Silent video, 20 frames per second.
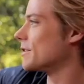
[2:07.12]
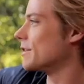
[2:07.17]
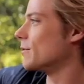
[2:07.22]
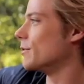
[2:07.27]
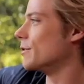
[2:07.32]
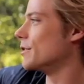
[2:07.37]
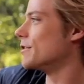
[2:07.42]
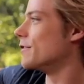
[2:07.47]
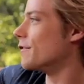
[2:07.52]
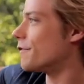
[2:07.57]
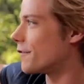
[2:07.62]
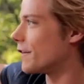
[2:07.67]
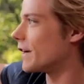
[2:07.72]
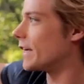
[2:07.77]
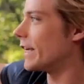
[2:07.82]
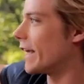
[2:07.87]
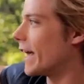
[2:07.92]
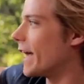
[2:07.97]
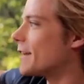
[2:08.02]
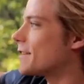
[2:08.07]
that would
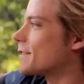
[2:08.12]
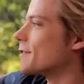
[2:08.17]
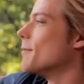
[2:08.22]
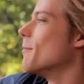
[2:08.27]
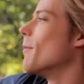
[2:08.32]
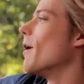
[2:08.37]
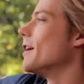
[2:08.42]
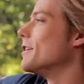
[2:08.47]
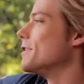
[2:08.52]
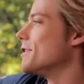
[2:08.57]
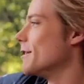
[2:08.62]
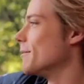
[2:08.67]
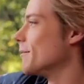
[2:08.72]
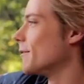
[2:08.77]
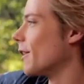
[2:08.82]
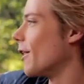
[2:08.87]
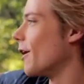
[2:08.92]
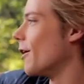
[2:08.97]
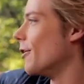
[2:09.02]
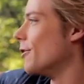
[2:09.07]
forget my
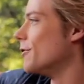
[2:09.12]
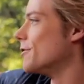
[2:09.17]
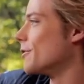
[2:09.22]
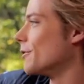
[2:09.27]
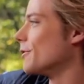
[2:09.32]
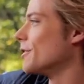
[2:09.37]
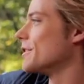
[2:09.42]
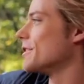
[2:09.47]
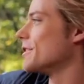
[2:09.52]
gym clothes all the